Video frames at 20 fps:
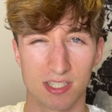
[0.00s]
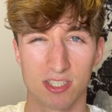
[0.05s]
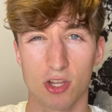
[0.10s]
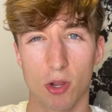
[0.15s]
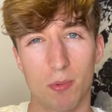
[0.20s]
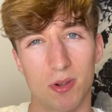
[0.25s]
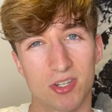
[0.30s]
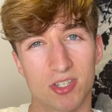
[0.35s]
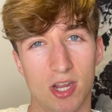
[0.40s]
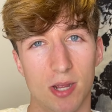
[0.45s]

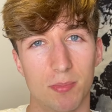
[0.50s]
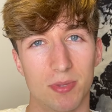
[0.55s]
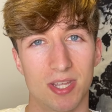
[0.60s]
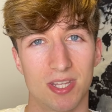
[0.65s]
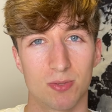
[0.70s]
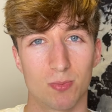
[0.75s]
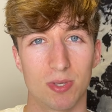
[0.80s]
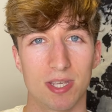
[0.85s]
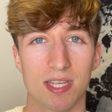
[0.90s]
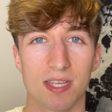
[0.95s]
so much time with
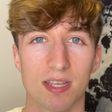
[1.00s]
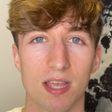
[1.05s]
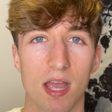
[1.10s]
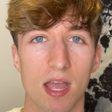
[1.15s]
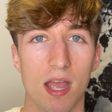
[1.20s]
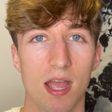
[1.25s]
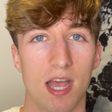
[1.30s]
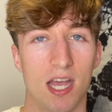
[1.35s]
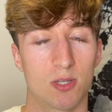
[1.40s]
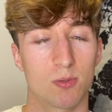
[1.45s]
this week,
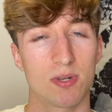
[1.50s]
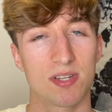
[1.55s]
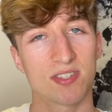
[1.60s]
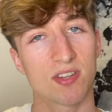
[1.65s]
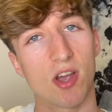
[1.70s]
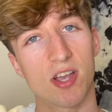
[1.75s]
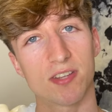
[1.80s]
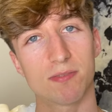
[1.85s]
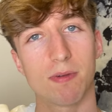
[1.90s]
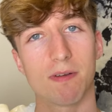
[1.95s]
as well as
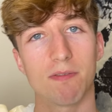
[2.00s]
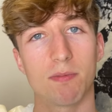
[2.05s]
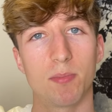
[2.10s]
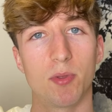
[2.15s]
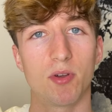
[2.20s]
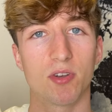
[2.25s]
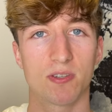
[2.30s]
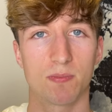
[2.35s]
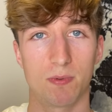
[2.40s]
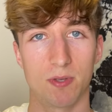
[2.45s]
guys from other
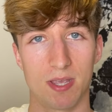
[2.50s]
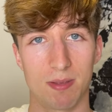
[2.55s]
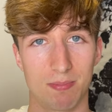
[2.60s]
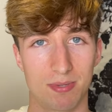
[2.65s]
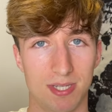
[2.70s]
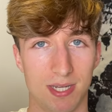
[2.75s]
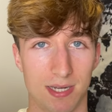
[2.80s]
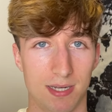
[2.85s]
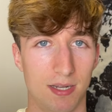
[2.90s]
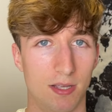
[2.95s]
blocks, but in
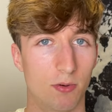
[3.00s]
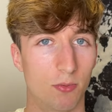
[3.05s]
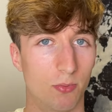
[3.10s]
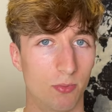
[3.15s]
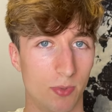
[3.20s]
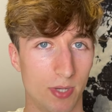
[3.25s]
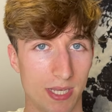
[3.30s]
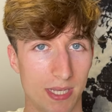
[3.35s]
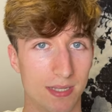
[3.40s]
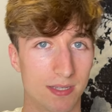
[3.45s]
particular,
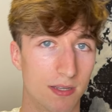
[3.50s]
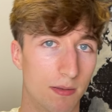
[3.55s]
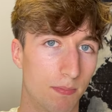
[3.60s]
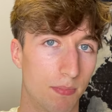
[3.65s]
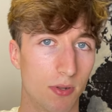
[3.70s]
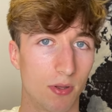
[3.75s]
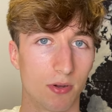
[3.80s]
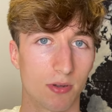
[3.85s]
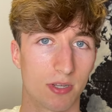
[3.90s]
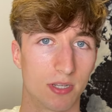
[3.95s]
we as a
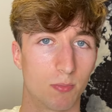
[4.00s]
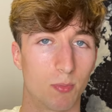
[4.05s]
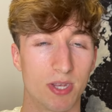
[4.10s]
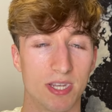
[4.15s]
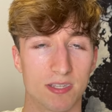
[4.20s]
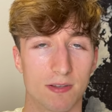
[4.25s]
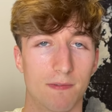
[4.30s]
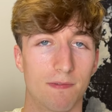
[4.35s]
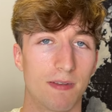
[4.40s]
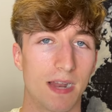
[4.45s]
block and we
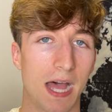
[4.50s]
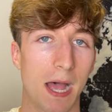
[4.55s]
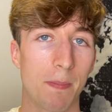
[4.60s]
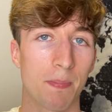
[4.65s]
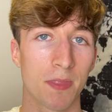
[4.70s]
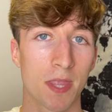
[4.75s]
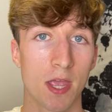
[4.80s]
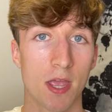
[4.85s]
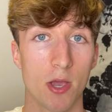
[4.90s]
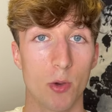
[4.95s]
as a flat,
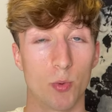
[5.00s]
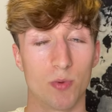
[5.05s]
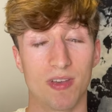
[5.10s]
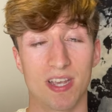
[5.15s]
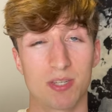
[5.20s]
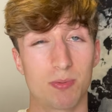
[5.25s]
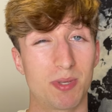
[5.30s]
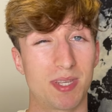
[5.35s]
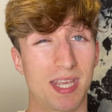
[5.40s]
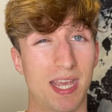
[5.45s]
we've
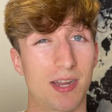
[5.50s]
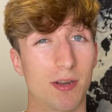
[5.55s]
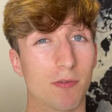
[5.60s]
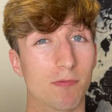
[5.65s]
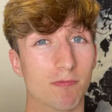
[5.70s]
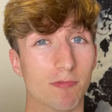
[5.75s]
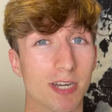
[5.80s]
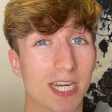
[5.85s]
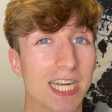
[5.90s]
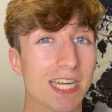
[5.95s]
actually been getting
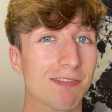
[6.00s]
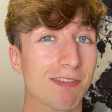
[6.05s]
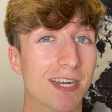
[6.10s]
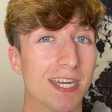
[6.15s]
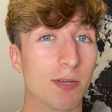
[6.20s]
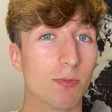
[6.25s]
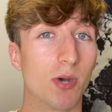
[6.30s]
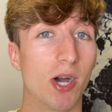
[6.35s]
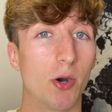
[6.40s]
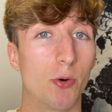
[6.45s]
on really,
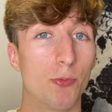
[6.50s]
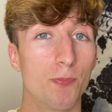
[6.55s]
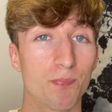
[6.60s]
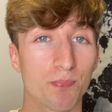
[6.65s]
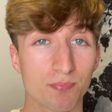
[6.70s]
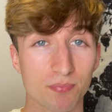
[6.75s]
really well.